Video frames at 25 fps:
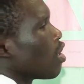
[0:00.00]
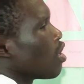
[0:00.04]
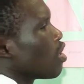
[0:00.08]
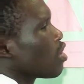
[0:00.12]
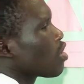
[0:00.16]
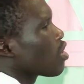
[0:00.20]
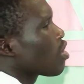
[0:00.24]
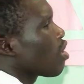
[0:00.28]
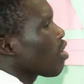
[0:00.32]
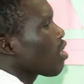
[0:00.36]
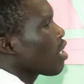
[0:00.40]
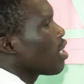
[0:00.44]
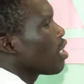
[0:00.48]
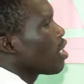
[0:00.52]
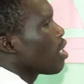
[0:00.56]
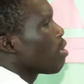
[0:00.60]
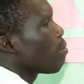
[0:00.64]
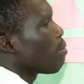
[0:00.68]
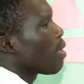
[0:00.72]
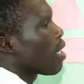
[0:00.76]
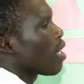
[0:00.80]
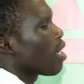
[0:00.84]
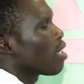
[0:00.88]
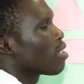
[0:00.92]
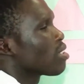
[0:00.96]
is talking
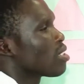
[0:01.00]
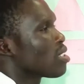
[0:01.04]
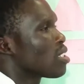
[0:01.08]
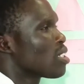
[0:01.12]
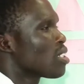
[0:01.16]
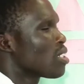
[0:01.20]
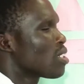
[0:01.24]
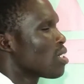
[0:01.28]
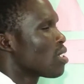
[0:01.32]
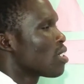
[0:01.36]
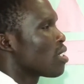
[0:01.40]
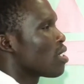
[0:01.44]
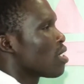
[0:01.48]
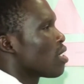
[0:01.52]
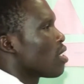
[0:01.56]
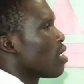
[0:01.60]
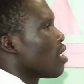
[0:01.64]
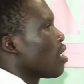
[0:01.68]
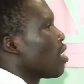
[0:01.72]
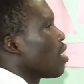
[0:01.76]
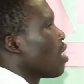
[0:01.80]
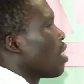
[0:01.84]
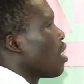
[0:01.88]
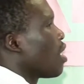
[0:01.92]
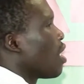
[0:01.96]
about
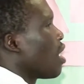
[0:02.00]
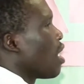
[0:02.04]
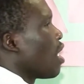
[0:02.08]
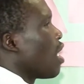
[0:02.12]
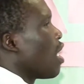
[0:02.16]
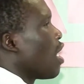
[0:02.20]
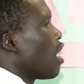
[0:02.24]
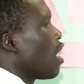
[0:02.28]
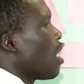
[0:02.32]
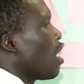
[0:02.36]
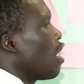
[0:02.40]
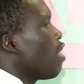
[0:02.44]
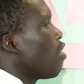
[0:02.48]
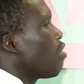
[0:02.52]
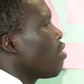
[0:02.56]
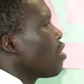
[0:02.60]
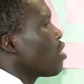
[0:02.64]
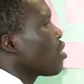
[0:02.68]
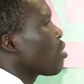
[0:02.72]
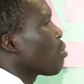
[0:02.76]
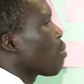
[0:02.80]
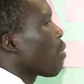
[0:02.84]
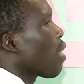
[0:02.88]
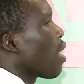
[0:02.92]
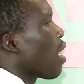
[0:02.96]
a
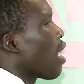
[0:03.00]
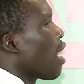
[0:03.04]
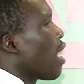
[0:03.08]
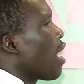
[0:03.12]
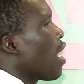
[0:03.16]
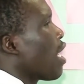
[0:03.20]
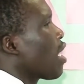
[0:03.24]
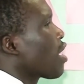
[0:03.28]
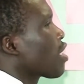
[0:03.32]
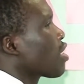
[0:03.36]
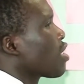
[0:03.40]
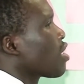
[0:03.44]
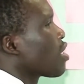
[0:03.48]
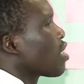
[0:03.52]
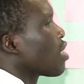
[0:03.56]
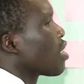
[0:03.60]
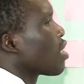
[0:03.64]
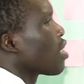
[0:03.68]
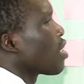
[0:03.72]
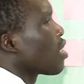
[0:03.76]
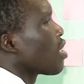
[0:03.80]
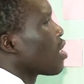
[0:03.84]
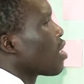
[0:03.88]
raised to power x